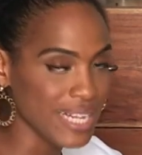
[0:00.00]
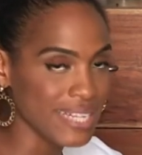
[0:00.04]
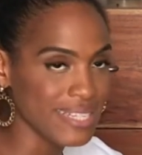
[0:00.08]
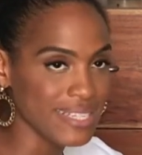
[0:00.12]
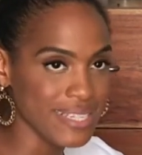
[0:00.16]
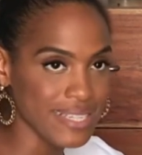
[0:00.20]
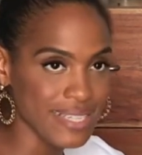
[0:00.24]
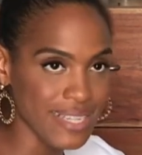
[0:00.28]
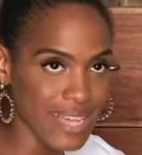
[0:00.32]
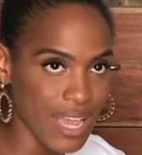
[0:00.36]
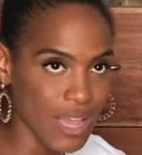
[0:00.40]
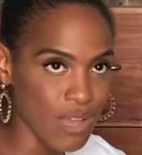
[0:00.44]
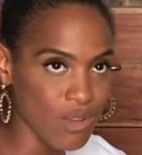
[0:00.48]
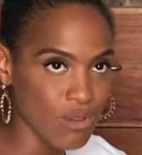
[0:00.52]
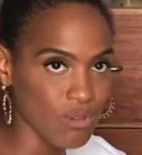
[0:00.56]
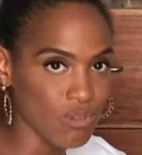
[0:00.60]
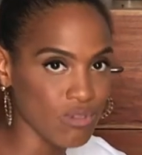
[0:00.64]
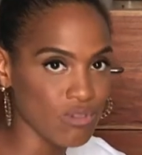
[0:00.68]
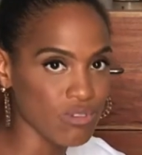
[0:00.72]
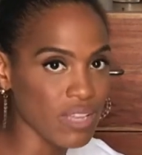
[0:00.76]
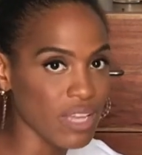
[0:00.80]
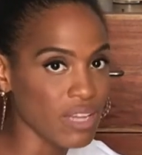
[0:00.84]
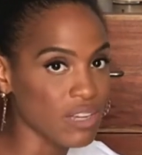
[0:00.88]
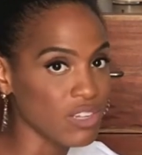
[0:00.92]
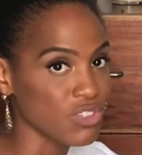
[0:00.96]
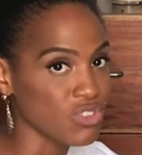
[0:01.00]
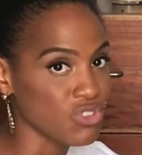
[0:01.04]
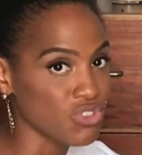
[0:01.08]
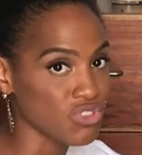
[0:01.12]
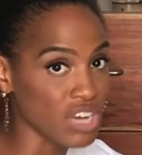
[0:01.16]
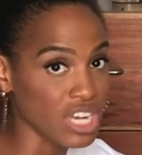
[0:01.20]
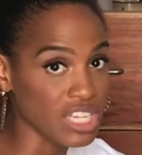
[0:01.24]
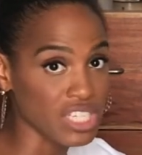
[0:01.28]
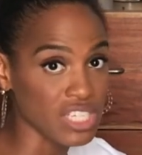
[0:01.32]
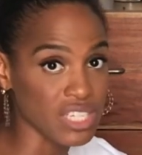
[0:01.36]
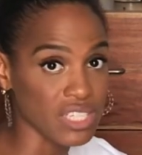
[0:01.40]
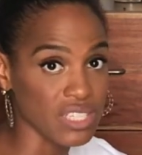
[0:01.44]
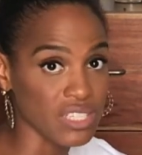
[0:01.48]
it detangles, and it
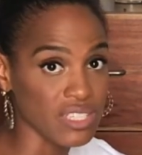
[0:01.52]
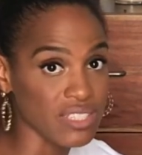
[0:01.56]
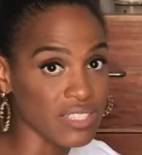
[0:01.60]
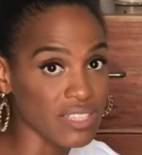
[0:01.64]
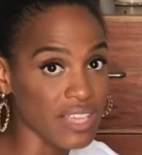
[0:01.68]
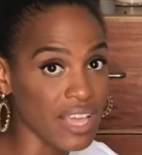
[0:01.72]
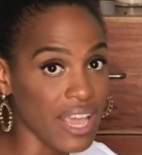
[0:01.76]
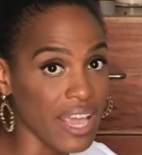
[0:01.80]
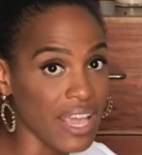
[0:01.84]
stretches.